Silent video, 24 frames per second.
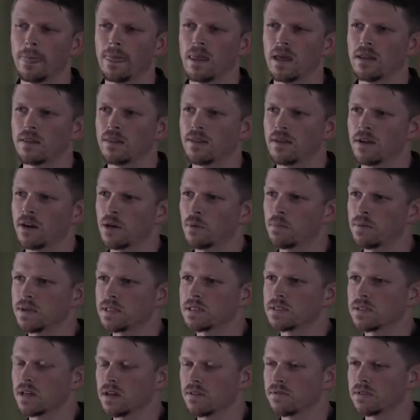
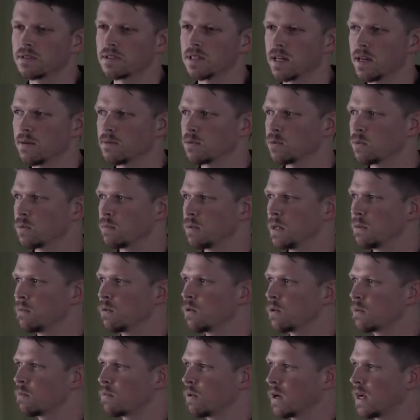therapists oftentimes with
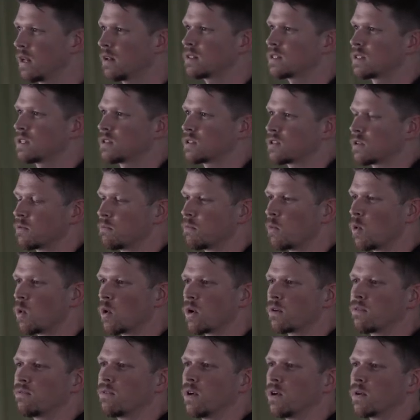people with paralysis are
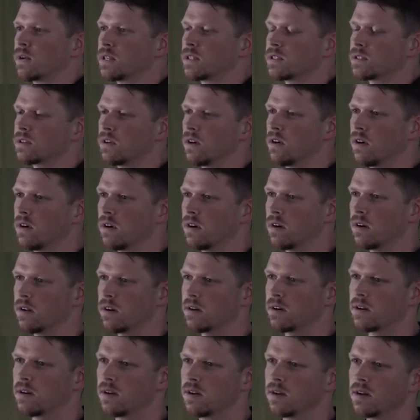more focused
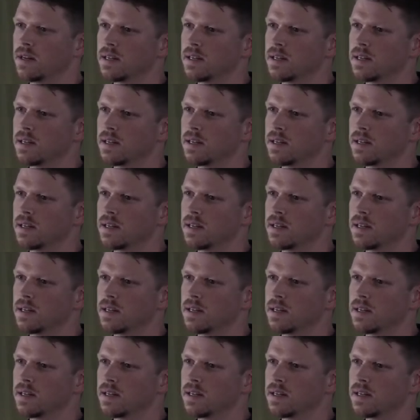on,